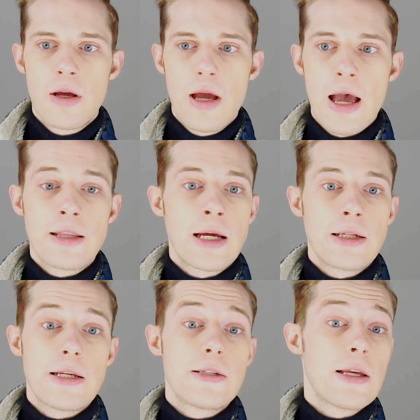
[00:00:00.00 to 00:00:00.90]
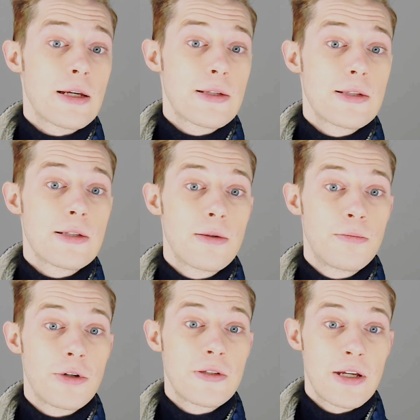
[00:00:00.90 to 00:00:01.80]
at 96%
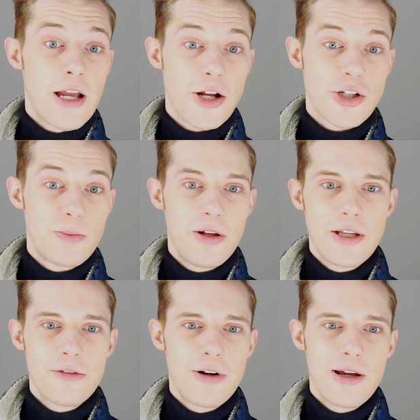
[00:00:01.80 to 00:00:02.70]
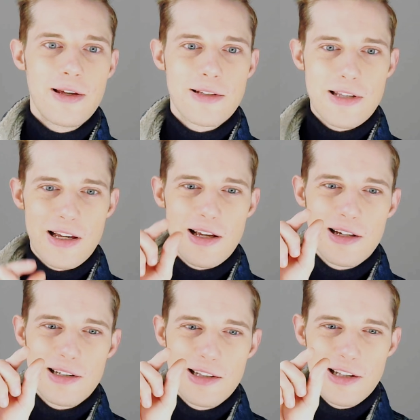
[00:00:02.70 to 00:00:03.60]
catchability rate. It's like
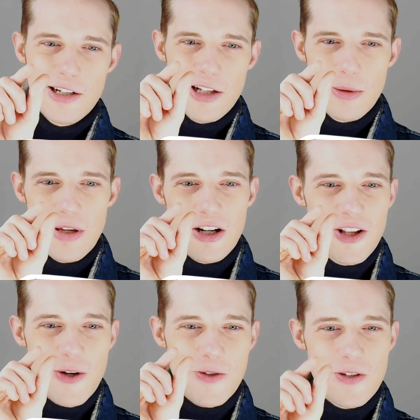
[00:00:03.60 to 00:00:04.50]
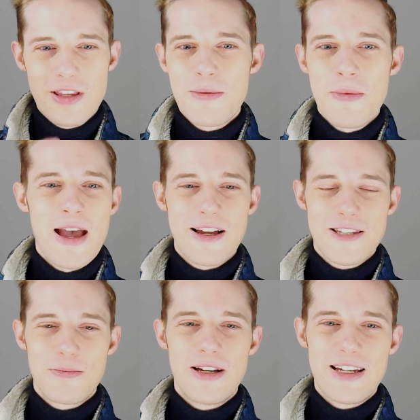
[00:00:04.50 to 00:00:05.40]
a little bit close to the max,
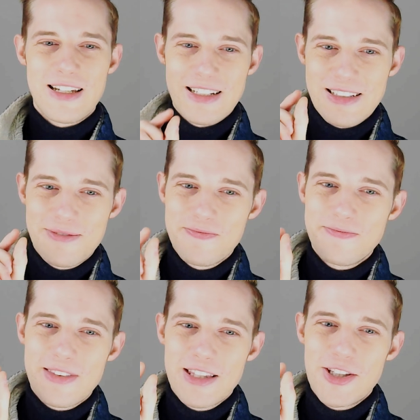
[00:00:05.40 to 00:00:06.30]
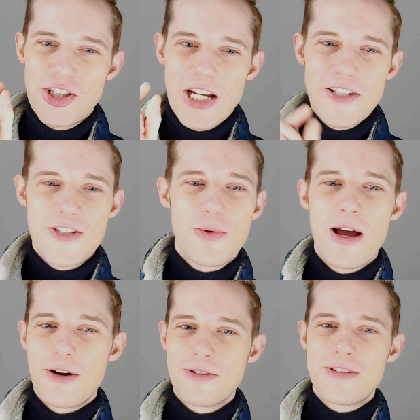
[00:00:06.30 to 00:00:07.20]
but it cheats you
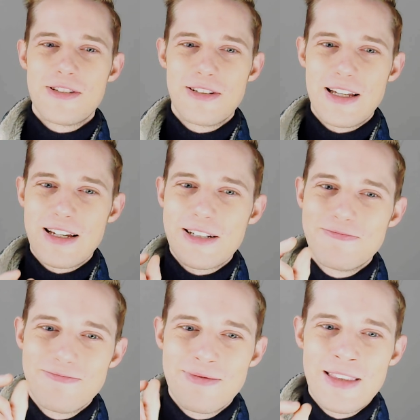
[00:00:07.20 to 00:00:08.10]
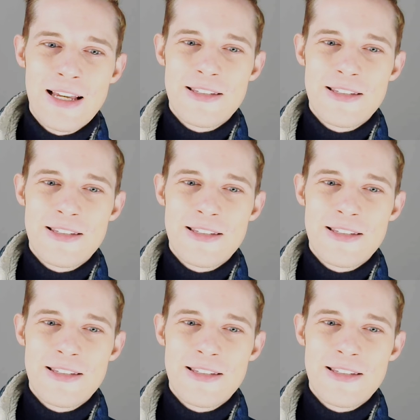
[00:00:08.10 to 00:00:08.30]
out. Like, thanks